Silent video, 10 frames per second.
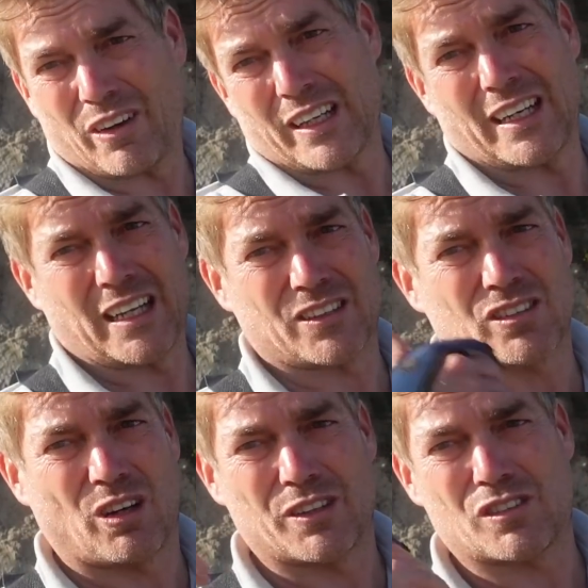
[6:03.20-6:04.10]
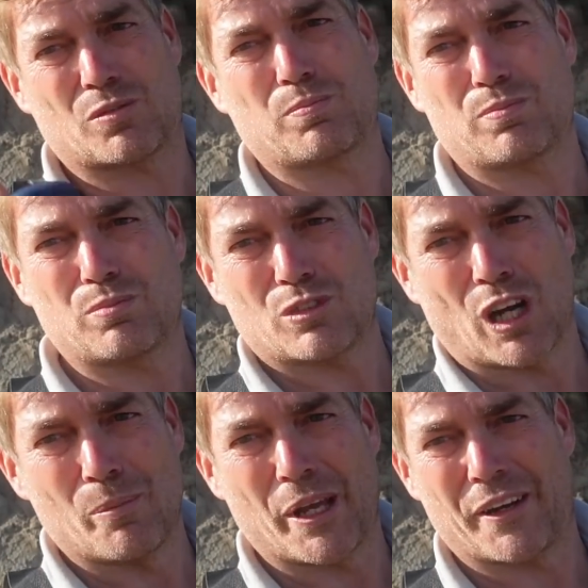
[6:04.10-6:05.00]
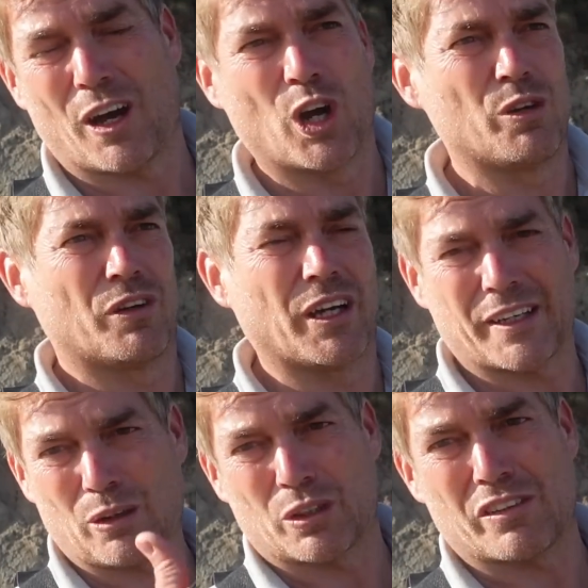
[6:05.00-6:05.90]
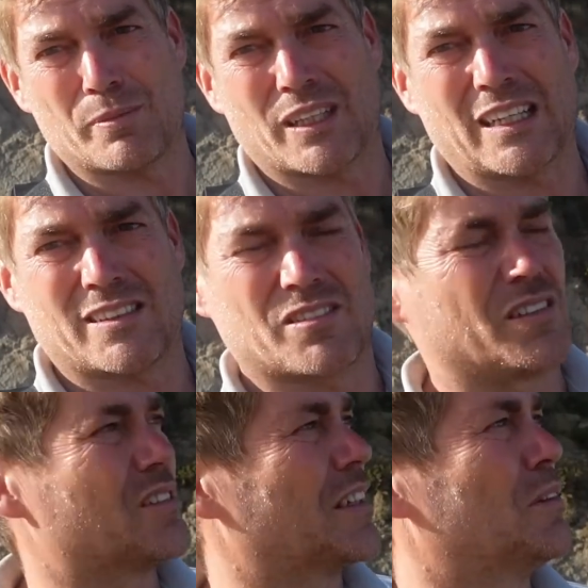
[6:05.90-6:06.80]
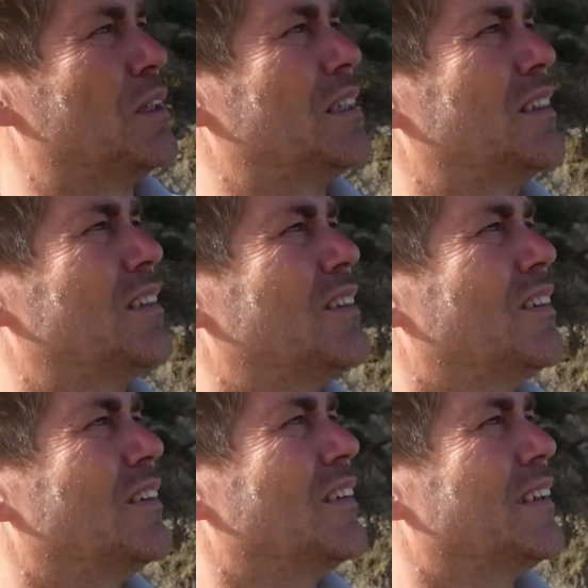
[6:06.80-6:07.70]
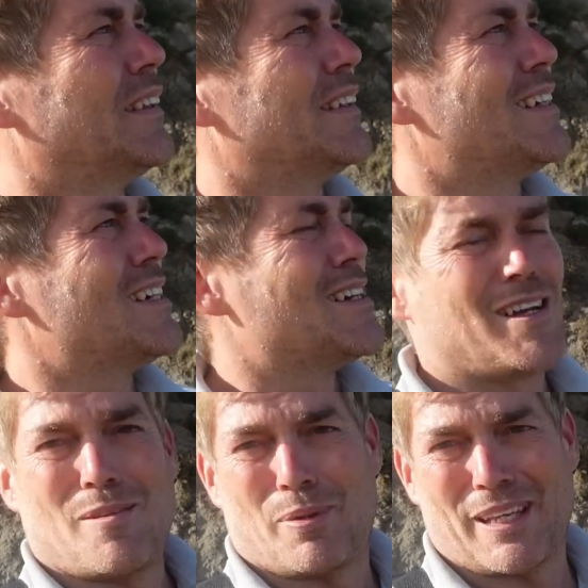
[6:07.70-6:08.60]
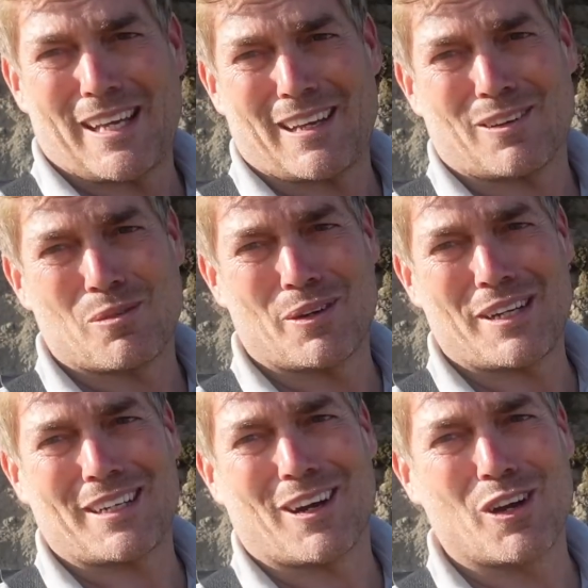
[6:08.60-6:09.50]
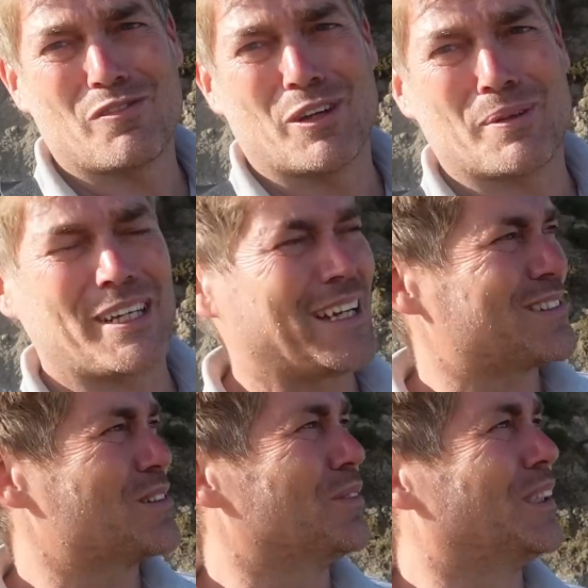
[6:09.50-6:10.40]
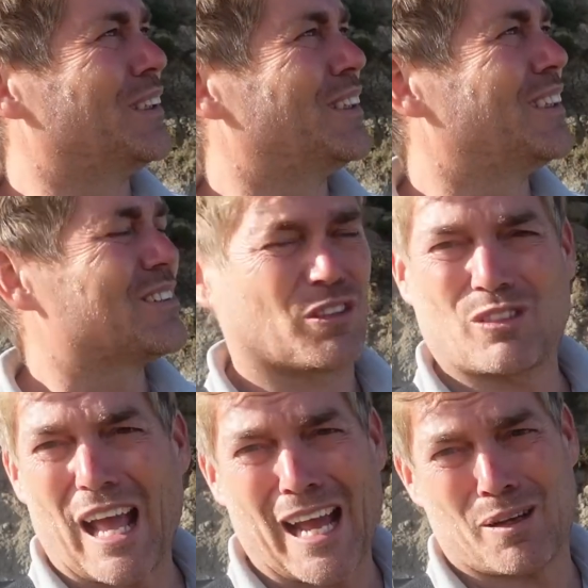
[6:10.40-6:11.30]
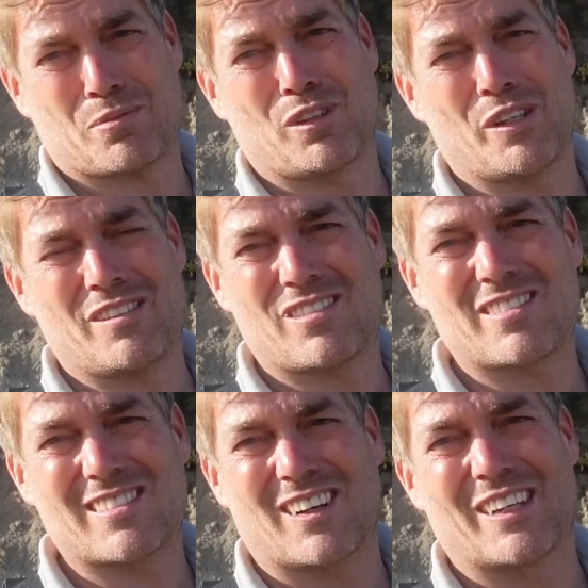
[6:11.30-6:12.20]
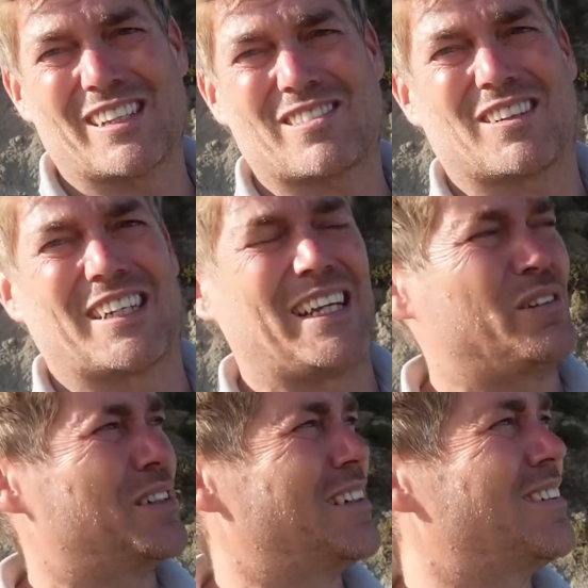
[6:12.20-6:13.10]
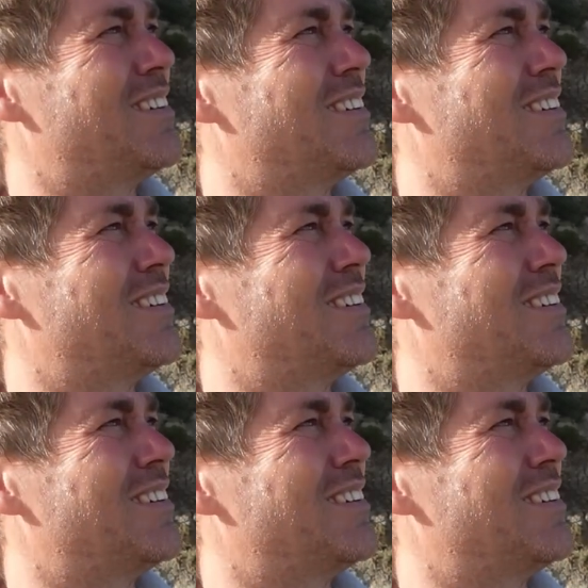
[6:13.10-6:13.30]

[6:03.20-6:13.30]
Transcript: and then let the tide just come in over it, and that will give me that distance anyway. But yeah, we're in. Hopefully we can get something. Absolutely stunning evening.